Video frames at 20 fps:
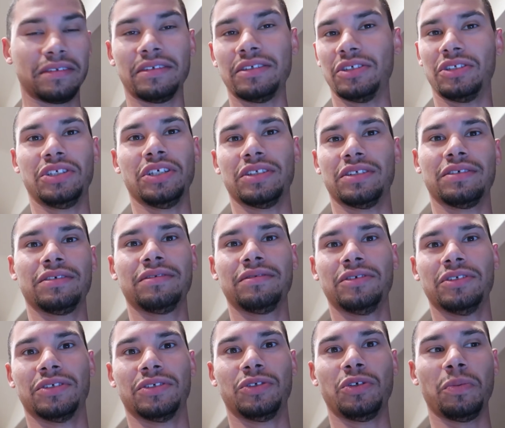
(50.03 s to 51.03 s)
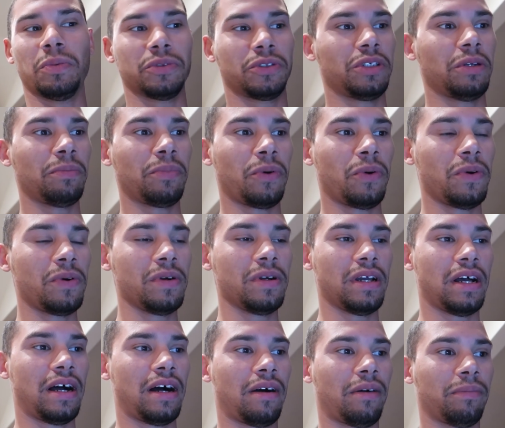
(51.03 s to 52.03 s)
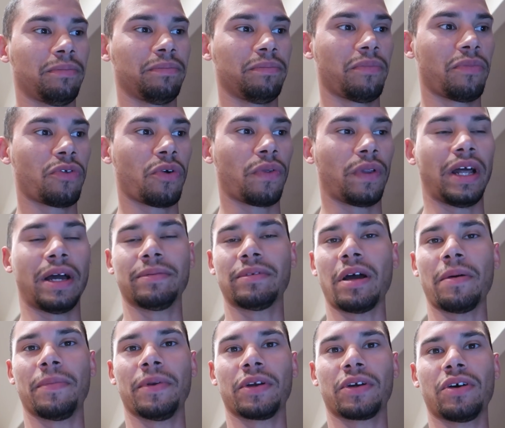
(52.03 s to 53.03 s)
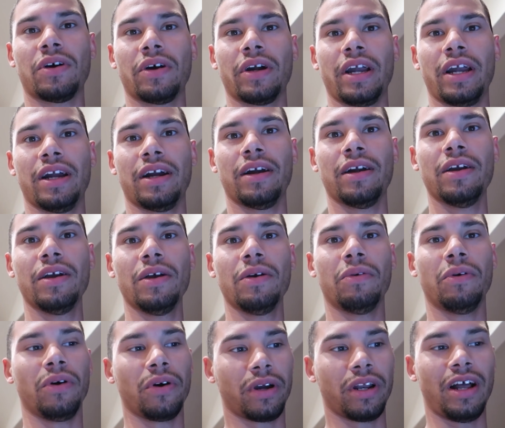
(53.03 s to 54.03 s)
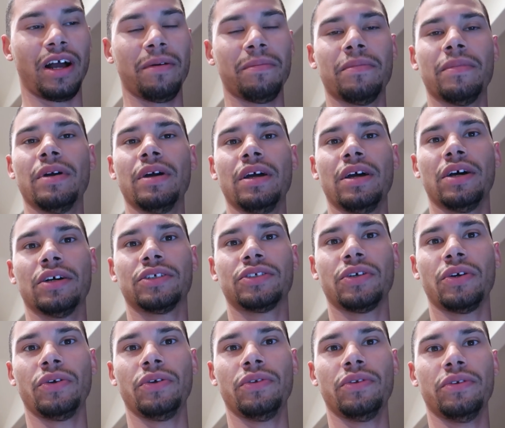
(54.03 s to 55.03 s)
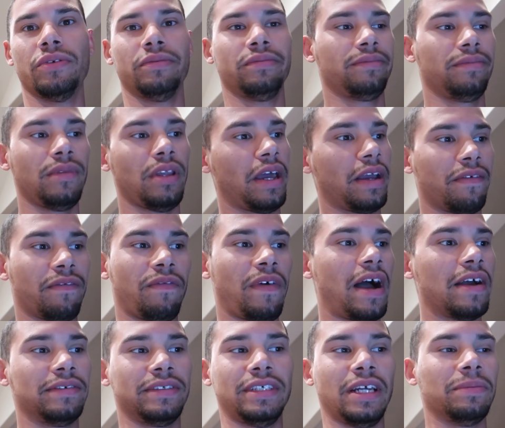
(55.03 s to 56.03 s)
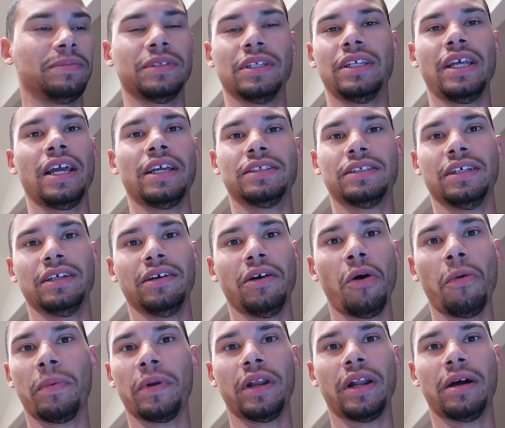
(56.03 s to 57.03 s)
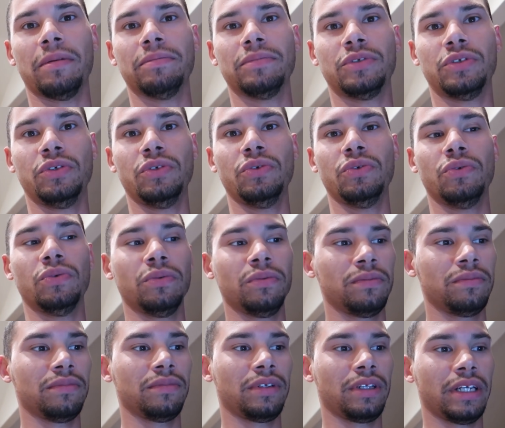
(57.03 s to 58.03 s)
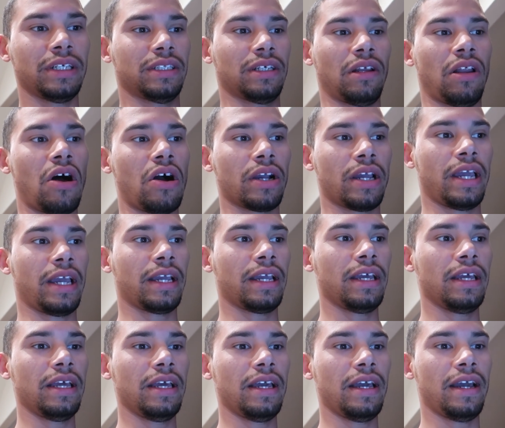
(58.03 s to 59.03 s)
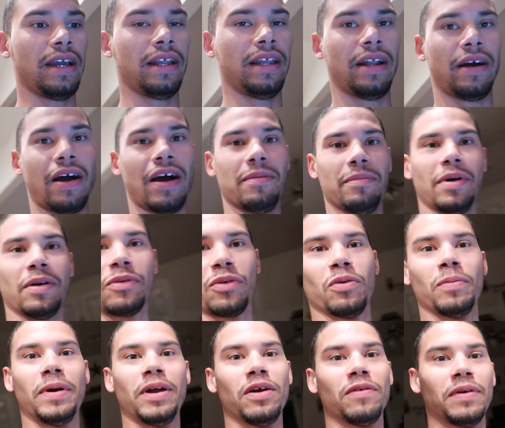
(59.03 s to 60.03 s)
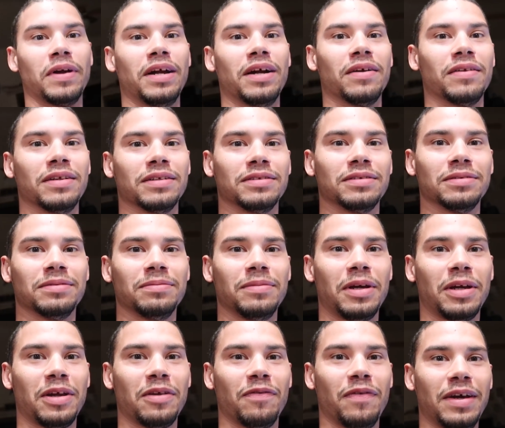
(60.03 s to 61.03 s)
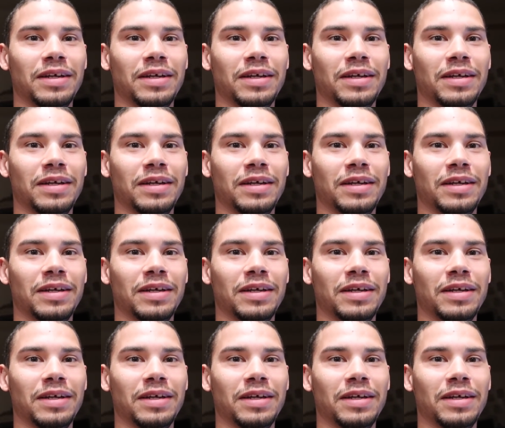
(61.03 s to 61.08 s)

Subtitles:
this shit's just super simple. I'll throw the laptop in the car here, we'll hook it up. I'll show you the like five steps it takes to open it up to get to logging. And I'll have my roommate over here that's making